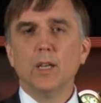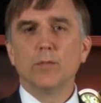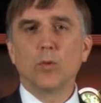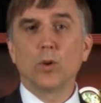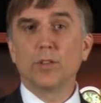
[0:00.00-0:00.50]

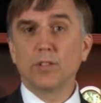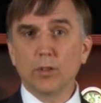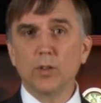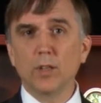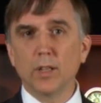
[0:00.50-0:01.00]
for
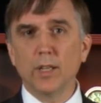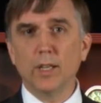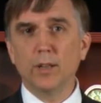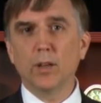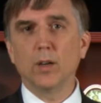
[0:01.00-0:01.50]

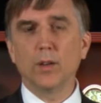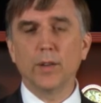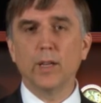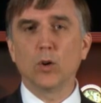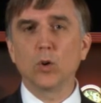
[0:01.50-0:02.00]
certainly
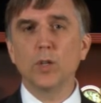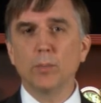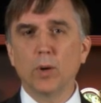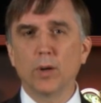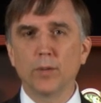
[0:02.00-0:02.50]
the early
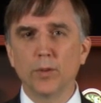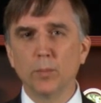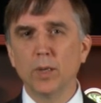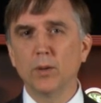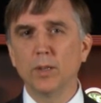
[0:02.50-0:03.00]
part of the
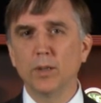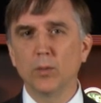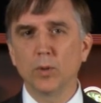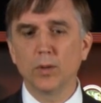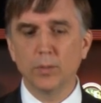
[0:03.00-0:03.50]
period that
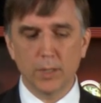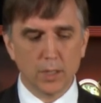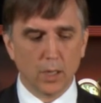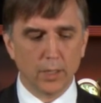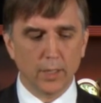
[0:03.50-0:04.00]
we're going to be
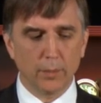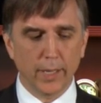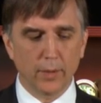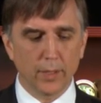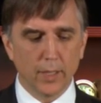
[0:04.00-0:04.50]
talking
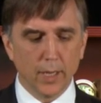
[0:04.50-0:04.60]
about,